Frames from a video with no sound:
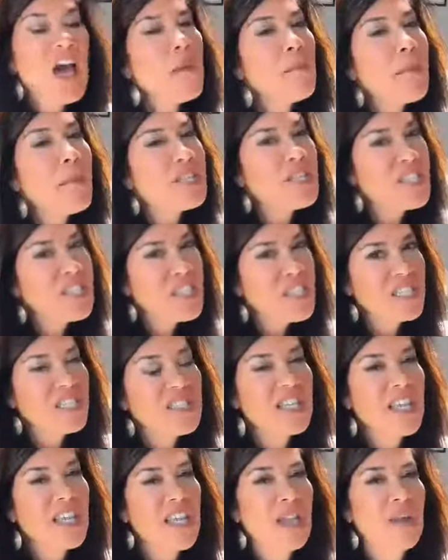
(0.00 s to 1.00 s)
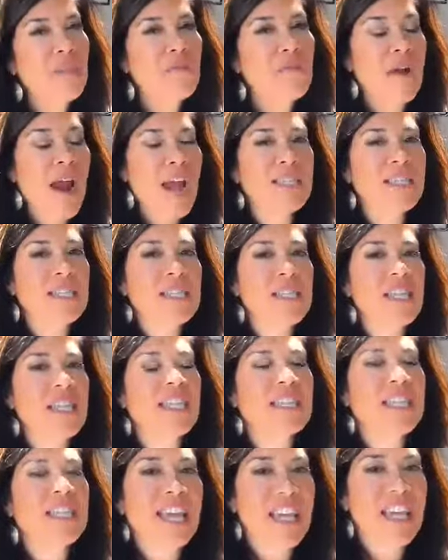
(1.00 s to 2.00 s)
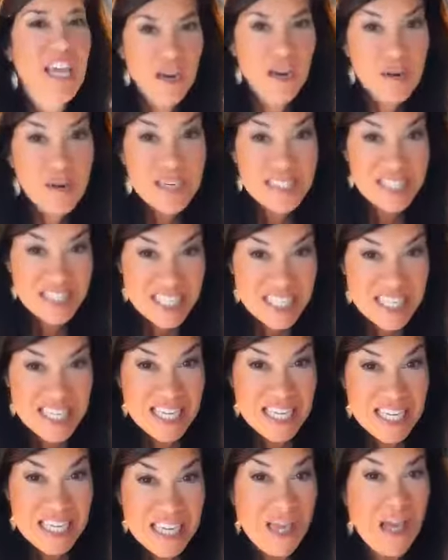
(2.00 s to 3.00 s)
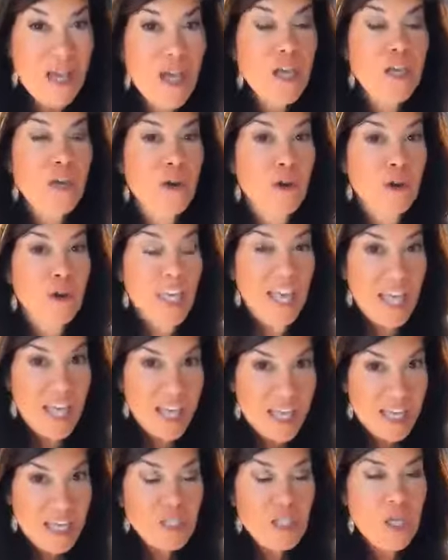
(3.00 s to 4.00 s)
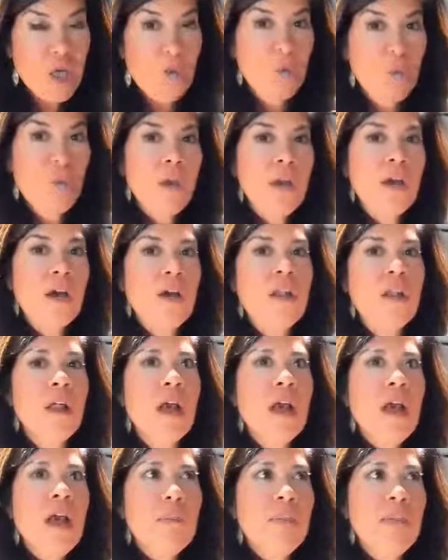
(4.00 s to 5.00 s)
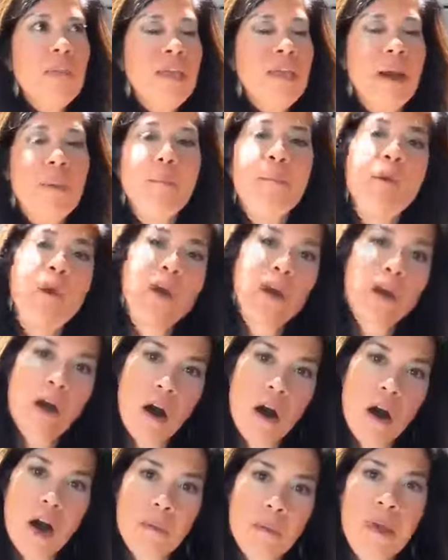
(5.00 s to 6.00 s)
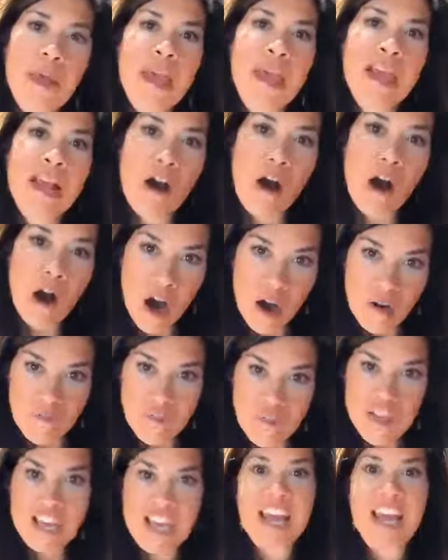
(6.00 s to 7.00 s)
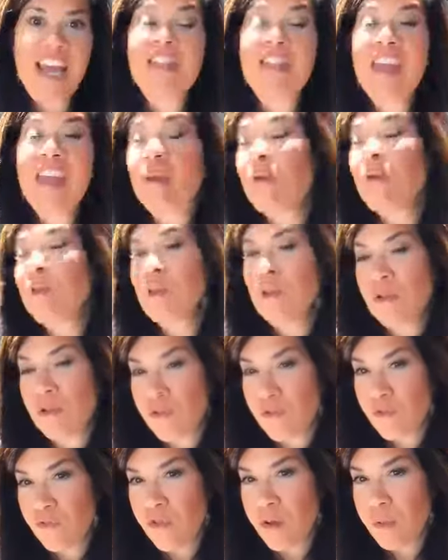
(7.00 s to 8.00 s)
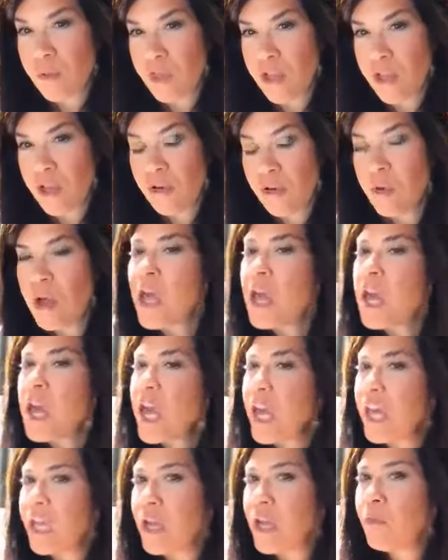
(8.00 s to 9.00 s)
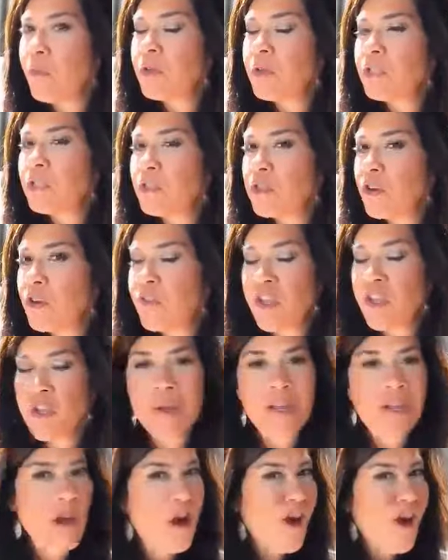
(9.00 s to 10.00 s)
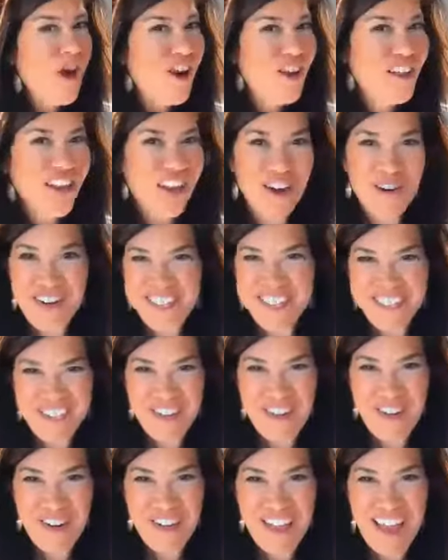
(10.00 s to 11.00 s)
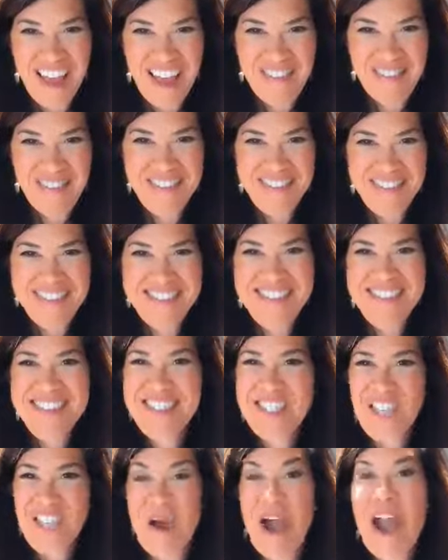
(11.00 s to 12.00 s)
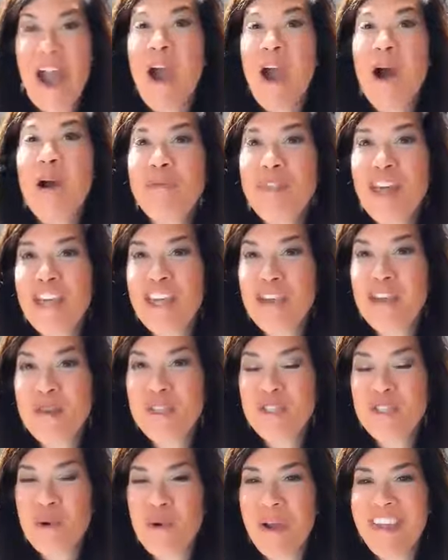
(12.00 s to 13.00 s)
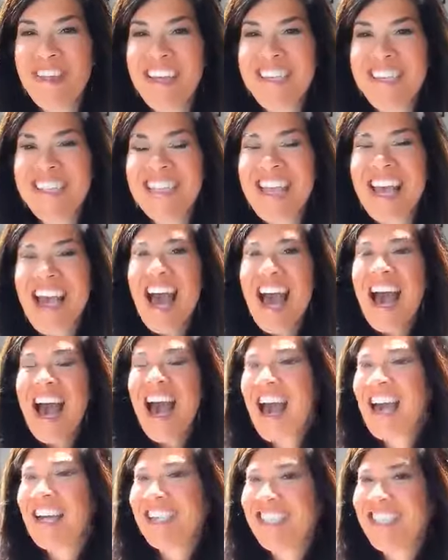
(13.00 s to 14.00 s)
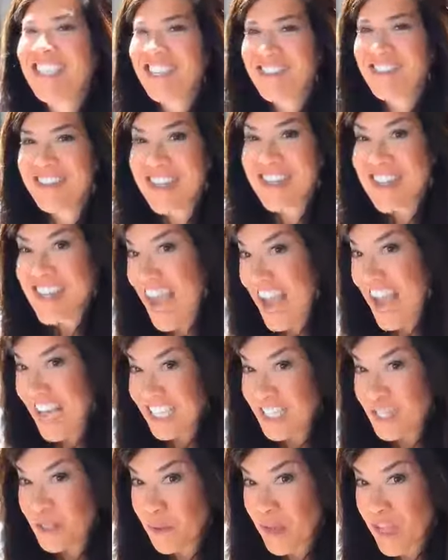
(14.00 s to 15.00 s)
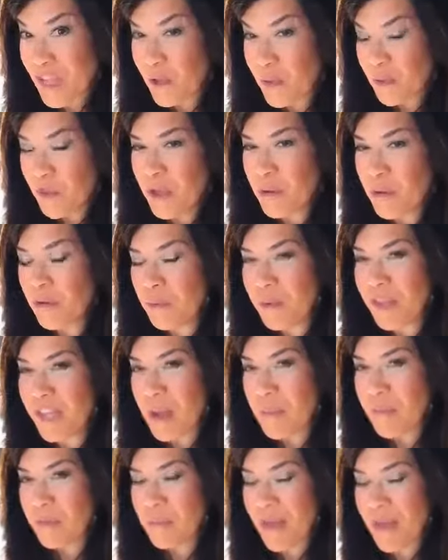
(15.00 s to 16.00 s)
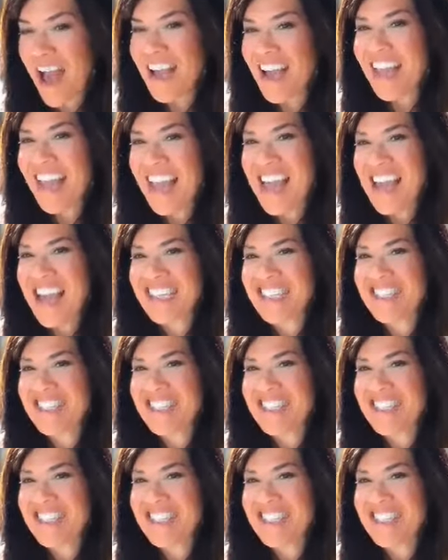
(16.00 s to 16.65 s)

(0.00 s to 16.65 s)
but just keep practicing, because I guarantee your kids will become more calm and confident, and they will learn from you, and it will serve you in all areas of your life. So I hope that you enjoy this. Until next week, we will be coming back and